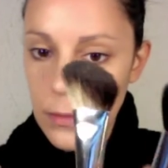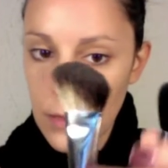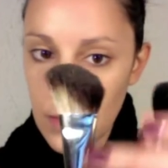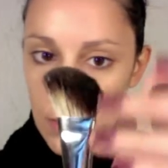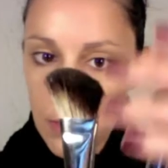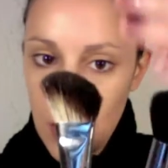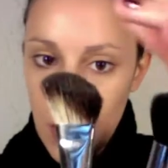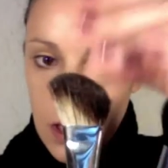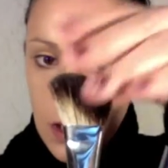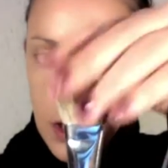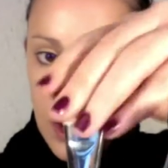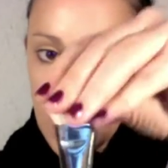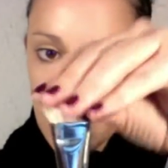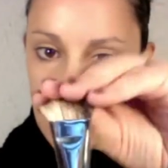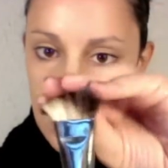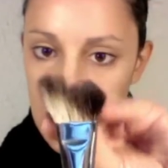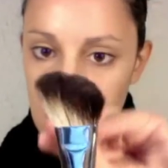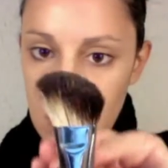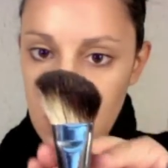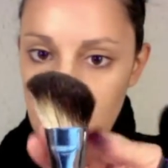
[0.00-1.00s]
brushes.
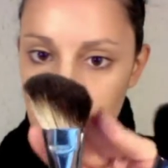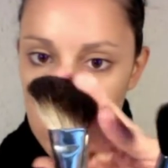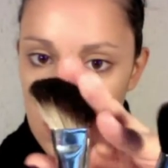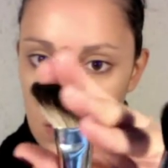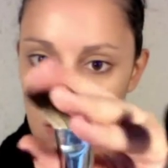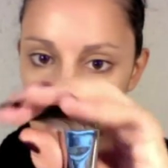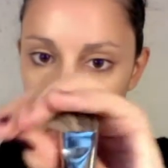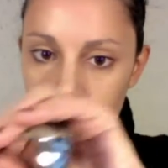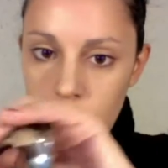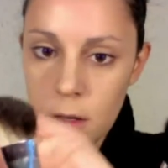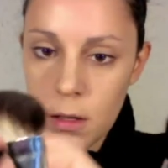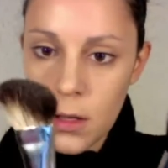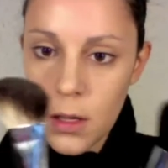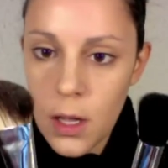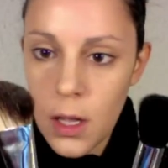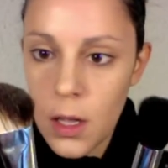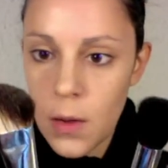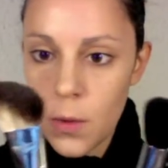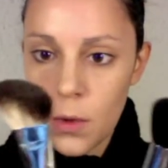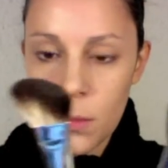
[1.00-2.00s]

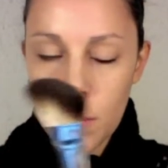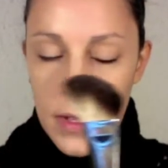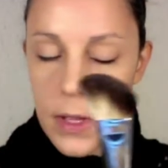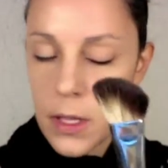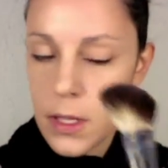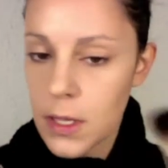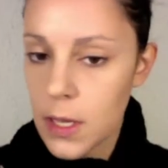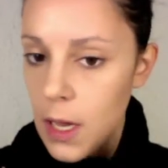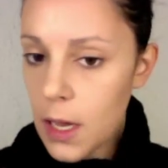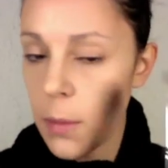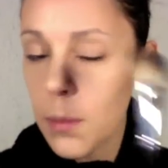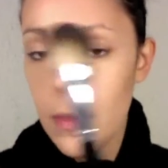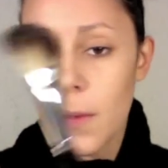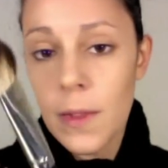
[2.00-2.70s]
Okay, it will be the same.